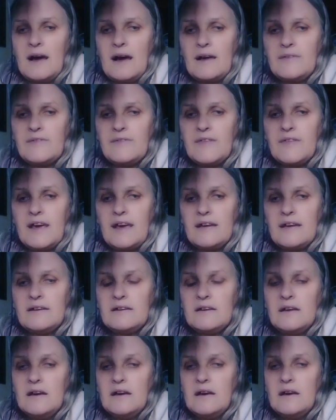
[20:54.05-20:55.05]
And
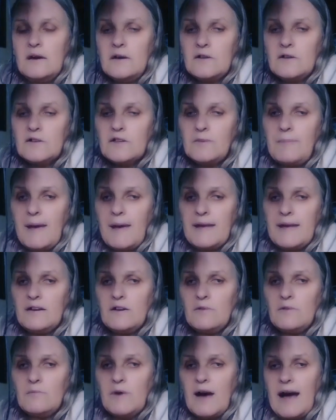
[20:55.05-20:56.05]
then,
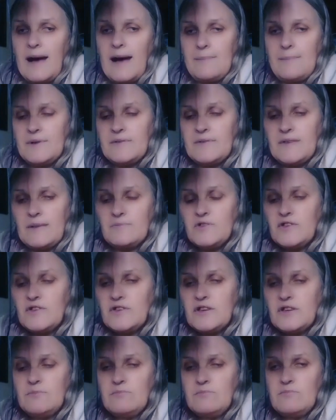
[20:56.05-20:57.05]
depending on what happens, I'm
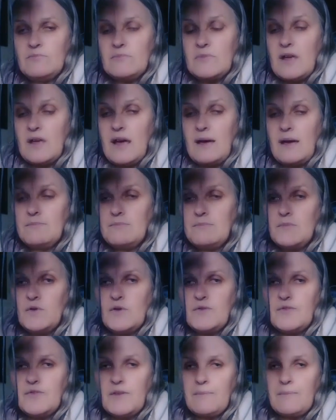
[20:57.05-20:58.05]
just going to
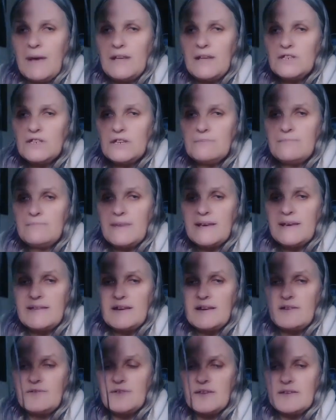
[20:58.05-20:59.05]
move the pendulum
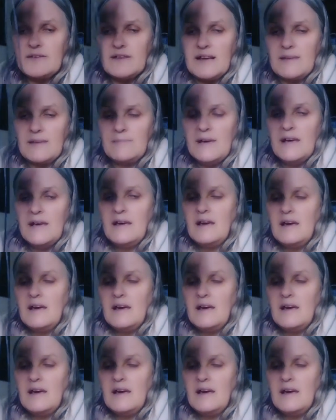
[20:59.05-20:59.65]
myself this time.